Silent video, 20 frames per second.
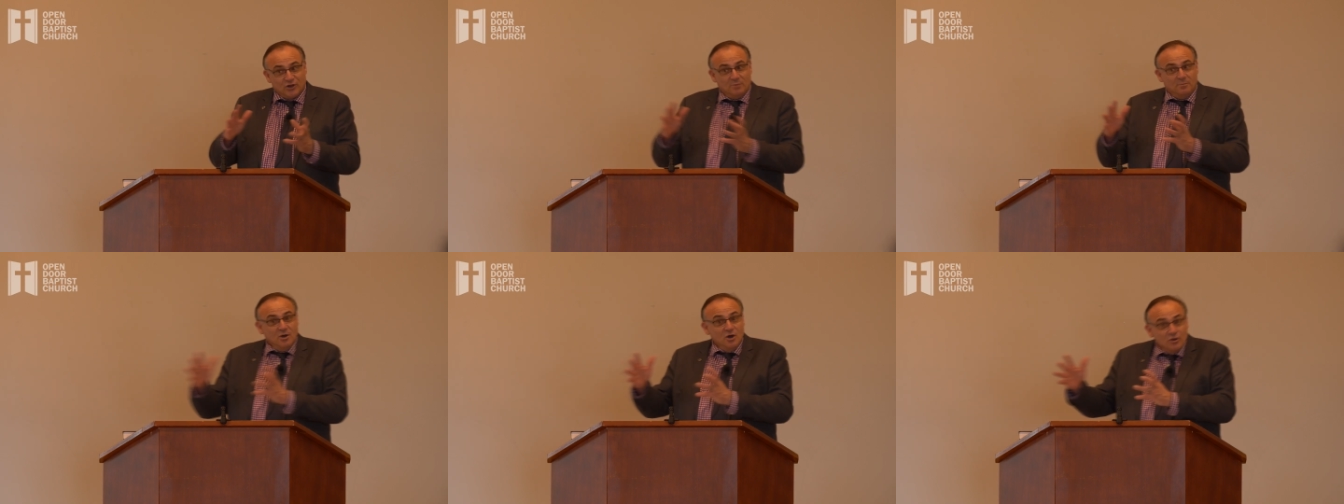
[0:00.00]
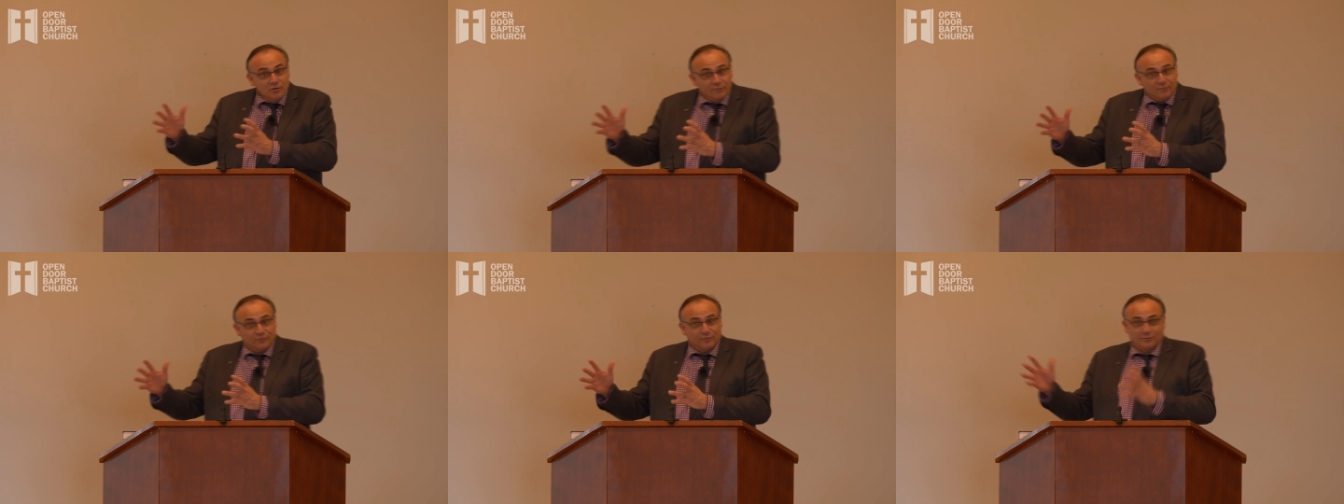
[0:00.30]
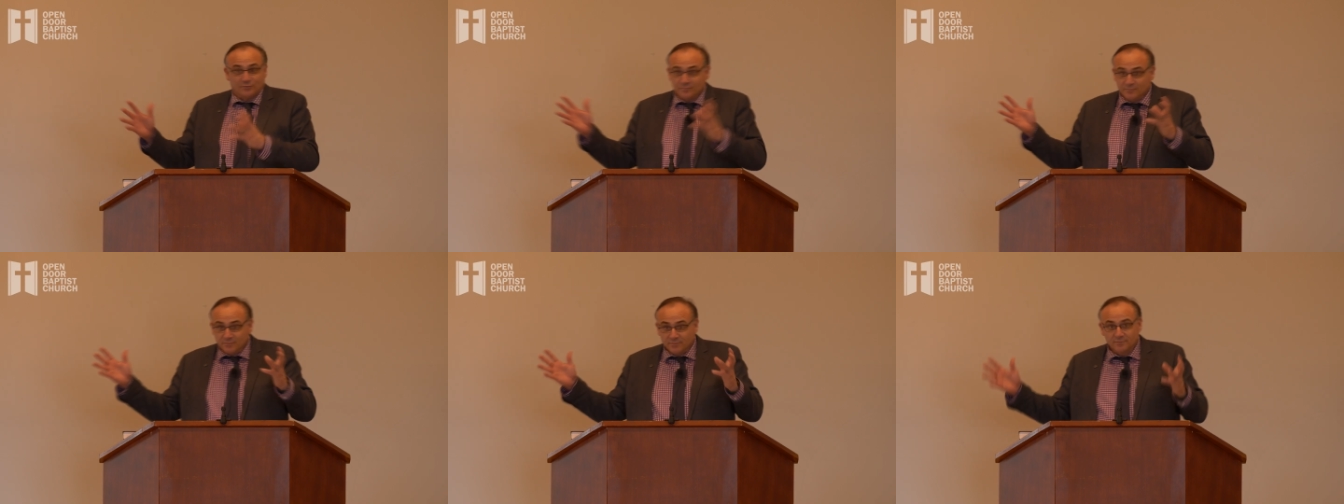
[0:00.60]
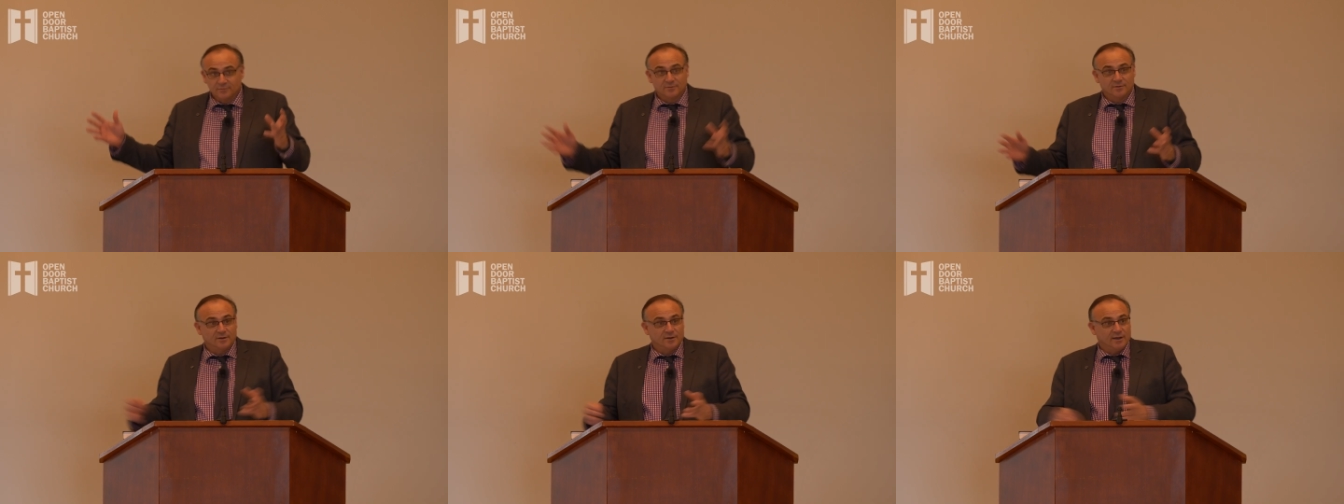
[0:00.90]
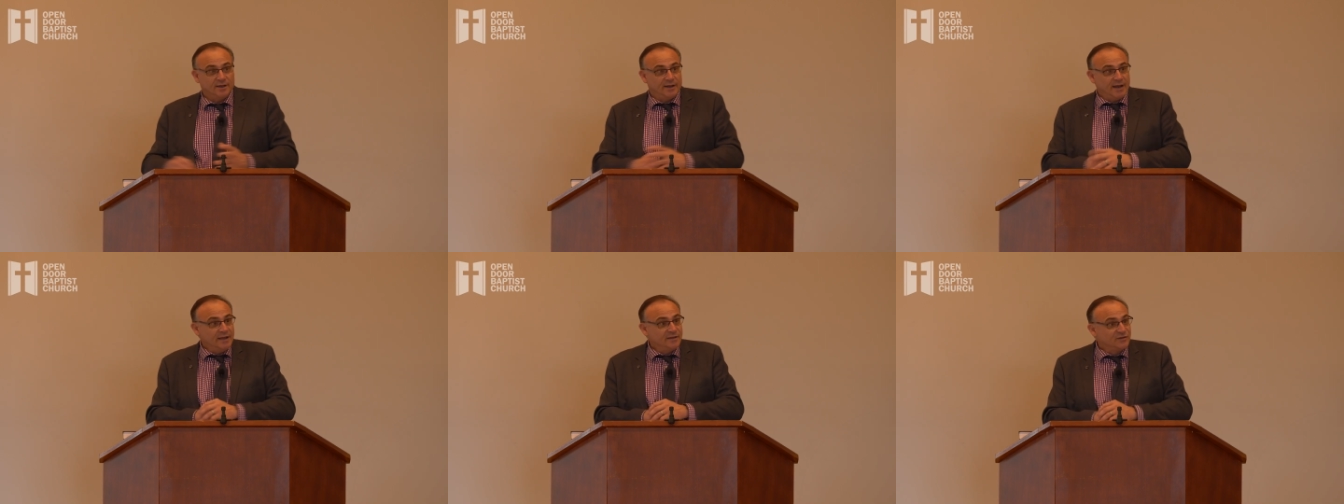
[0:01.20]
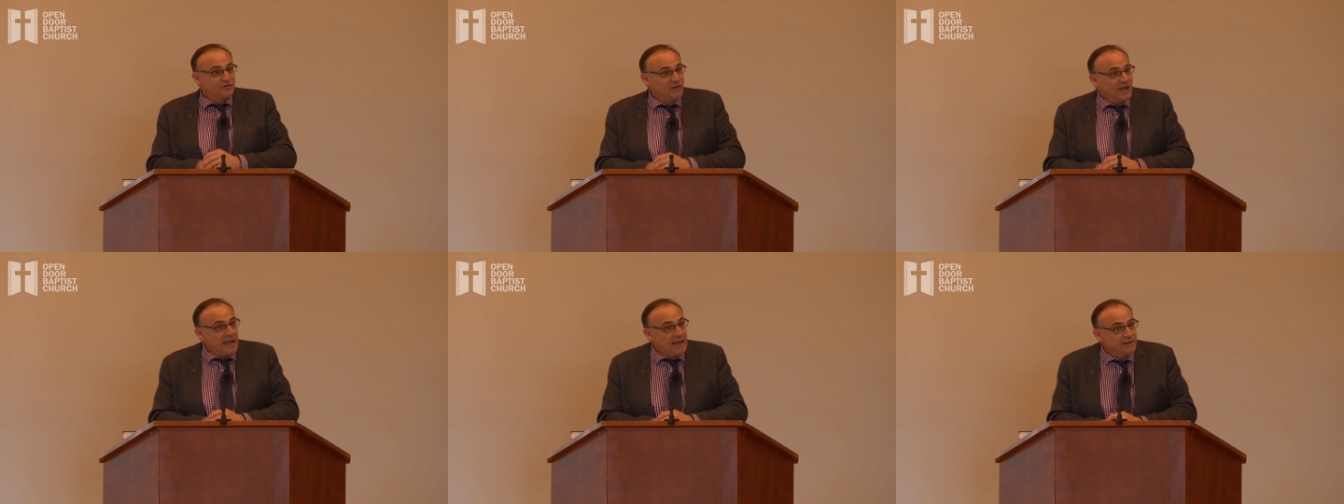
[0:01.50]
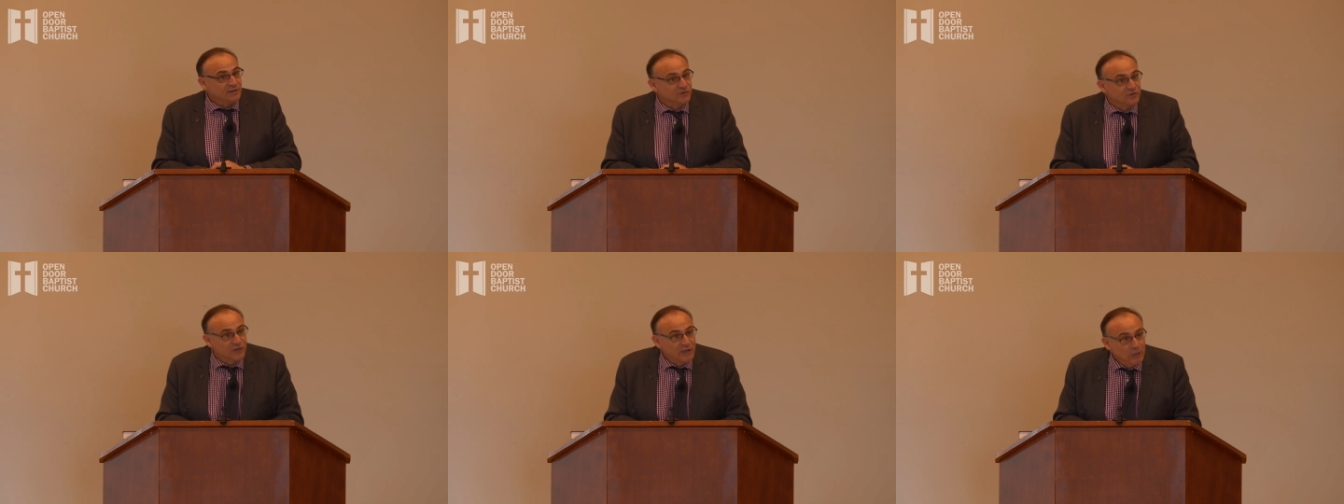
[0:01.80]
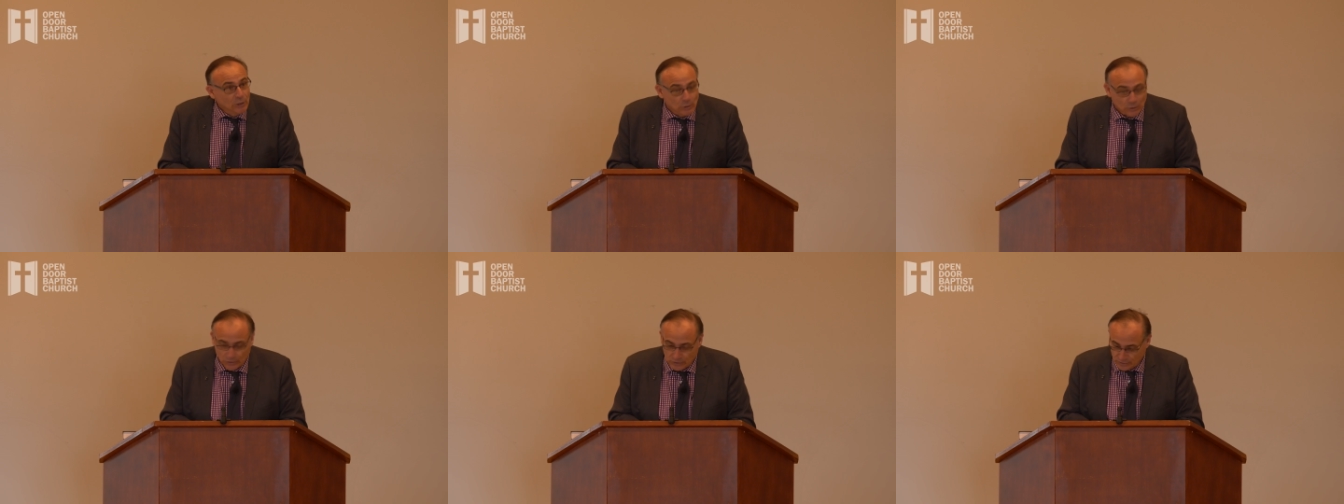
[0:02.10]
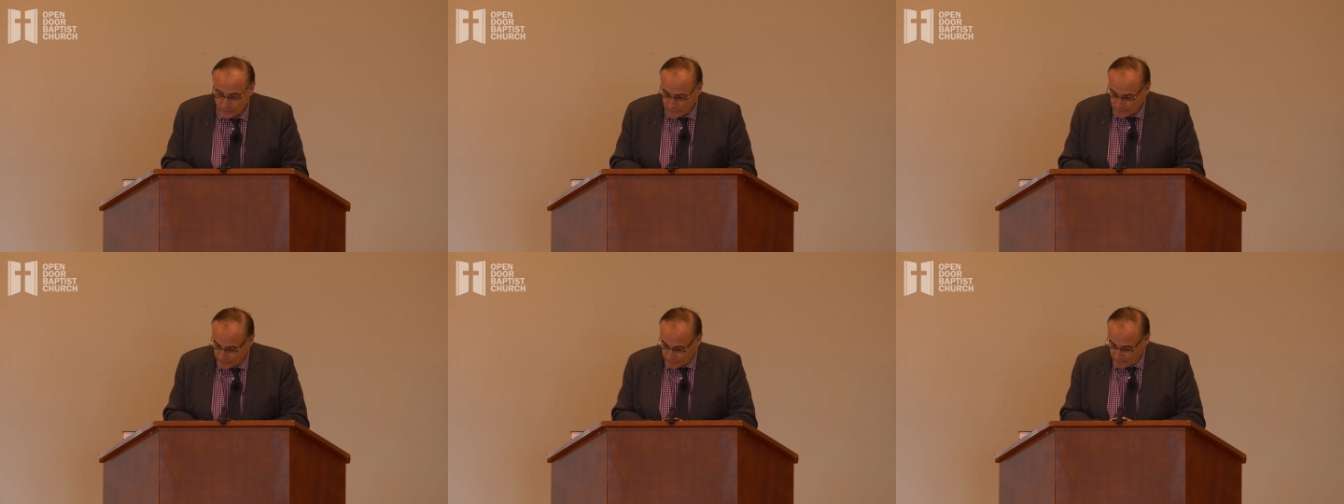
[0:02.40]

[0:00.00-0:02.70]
going to move. It ain't staying still.